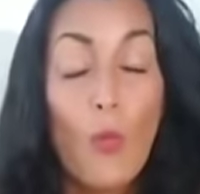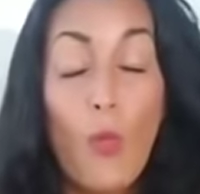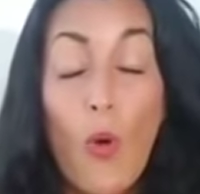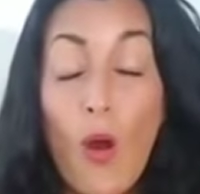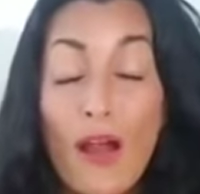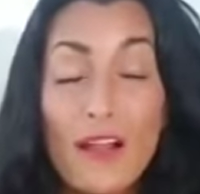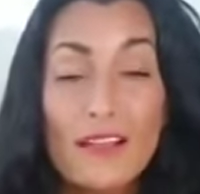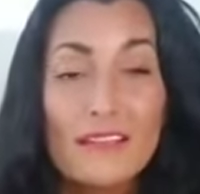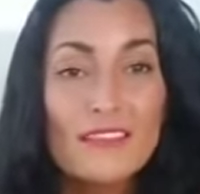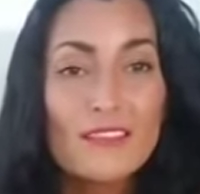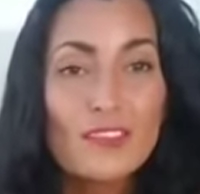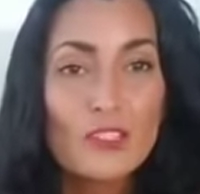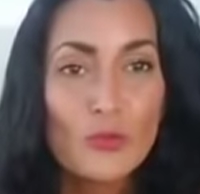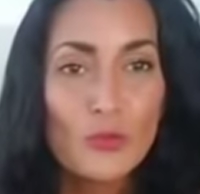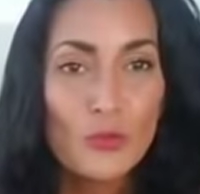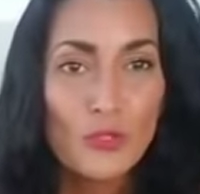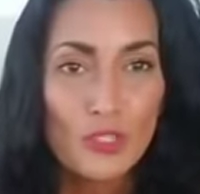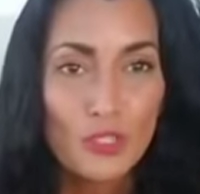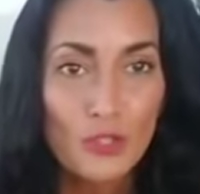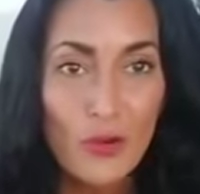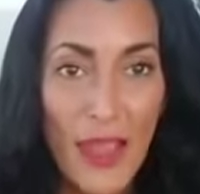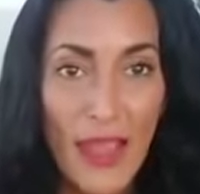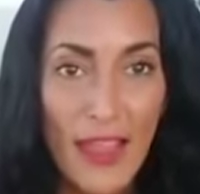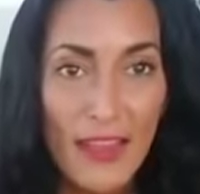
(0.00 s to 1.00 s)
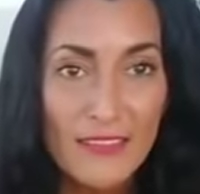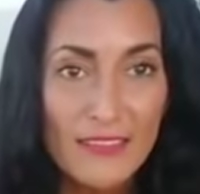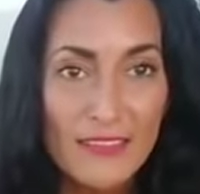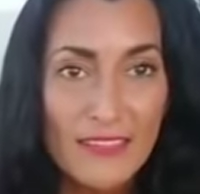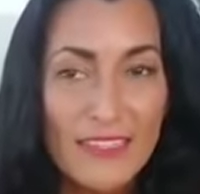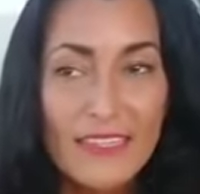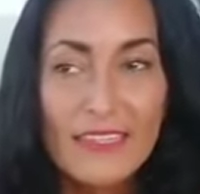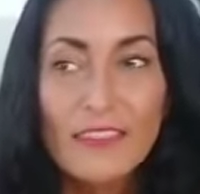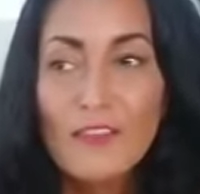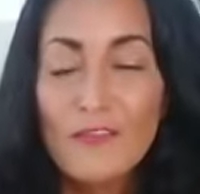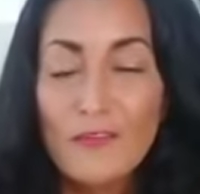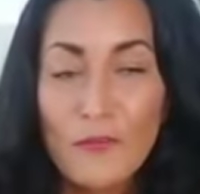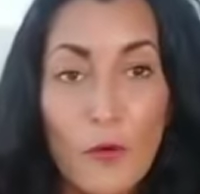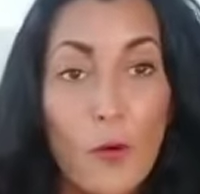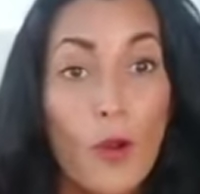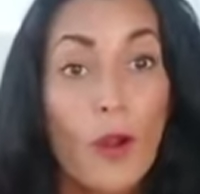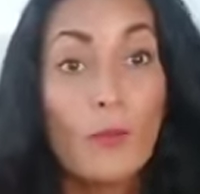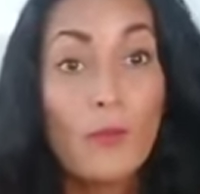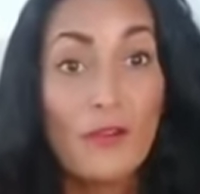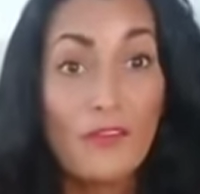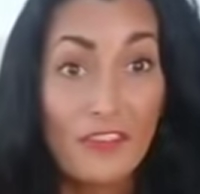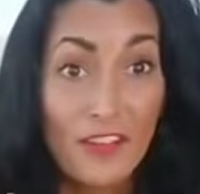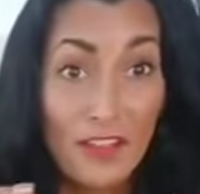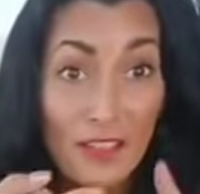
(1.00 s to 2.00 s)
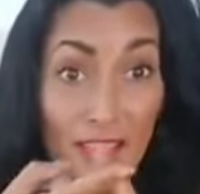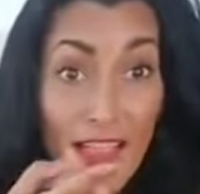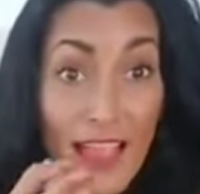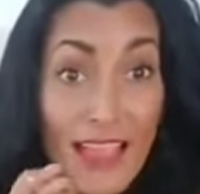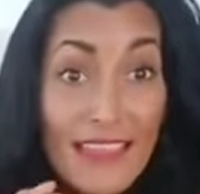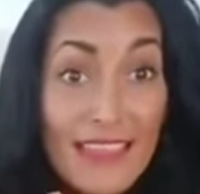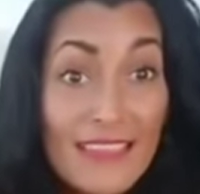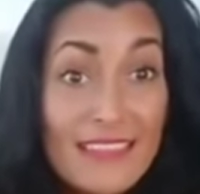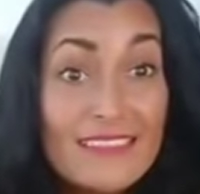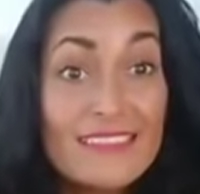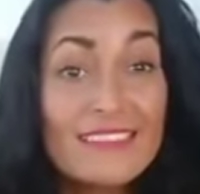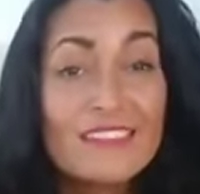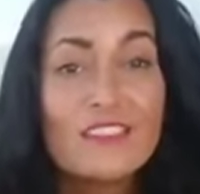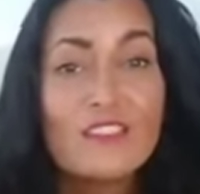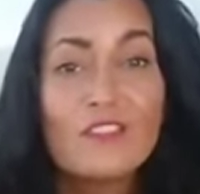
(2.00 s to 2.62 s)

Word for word: want to attract in the form of clients,